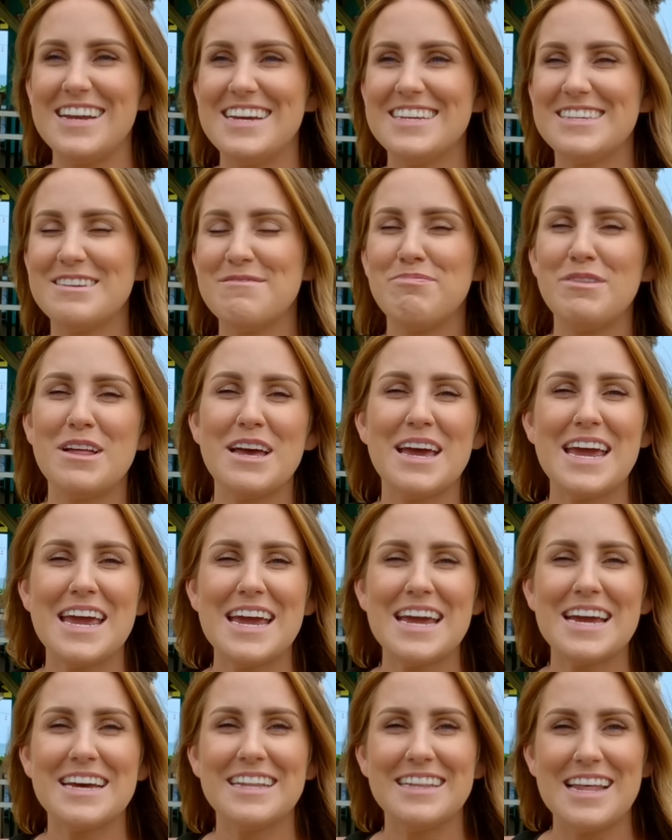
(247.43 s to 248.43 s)
isn't
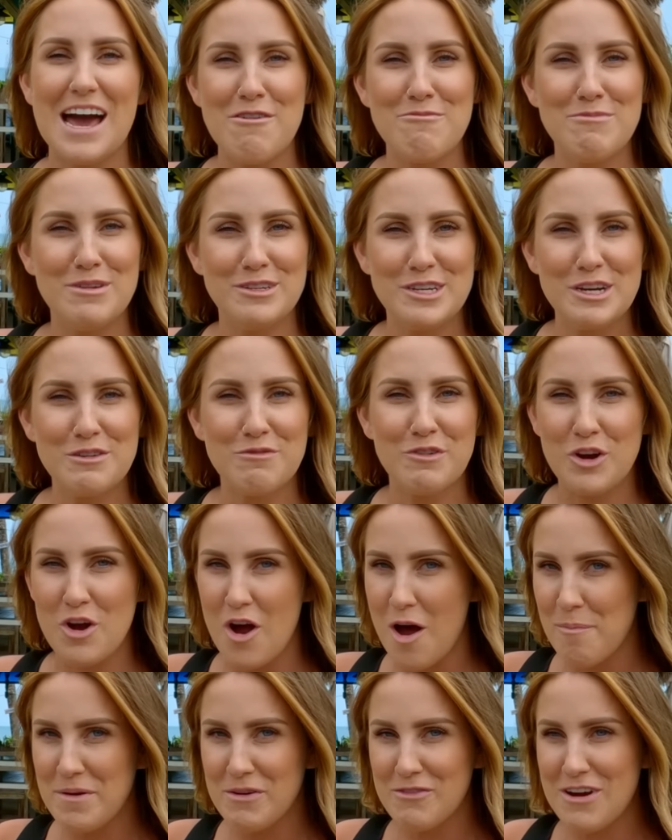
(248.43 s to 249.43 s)
playing loud music for
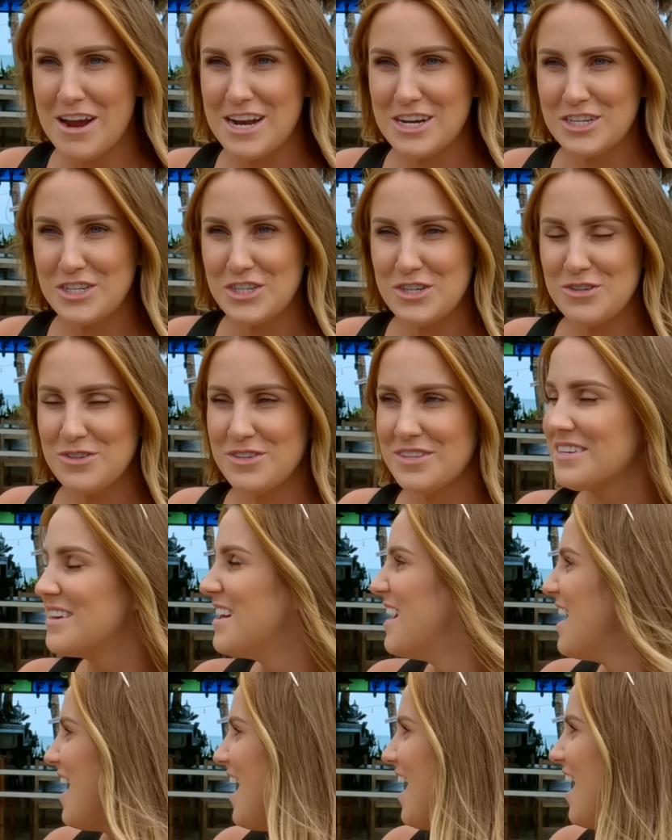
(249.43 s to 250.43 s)
copyright issues,
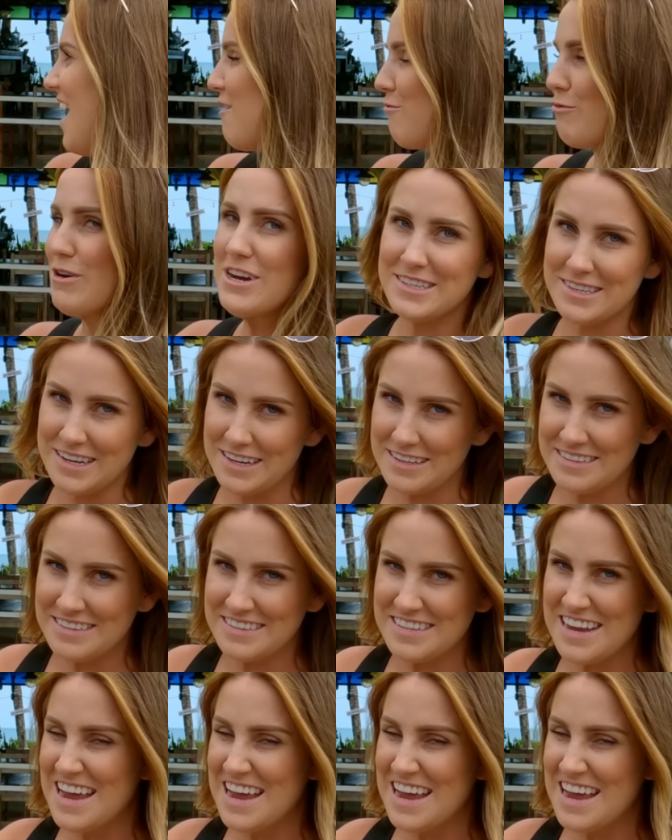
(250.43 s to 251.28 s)
uh, reasons,